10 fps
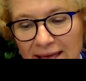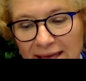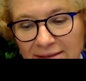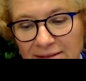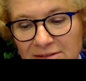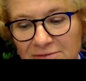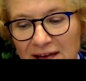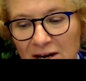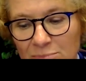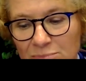and
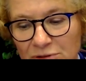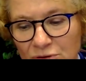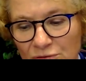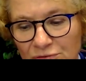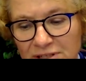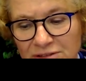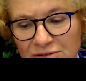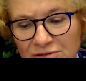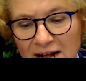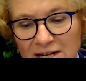development of
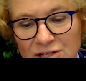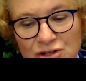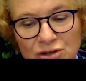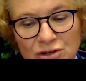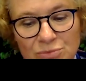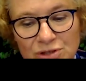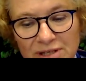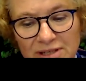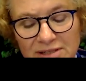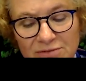intercultural
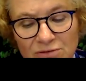communicative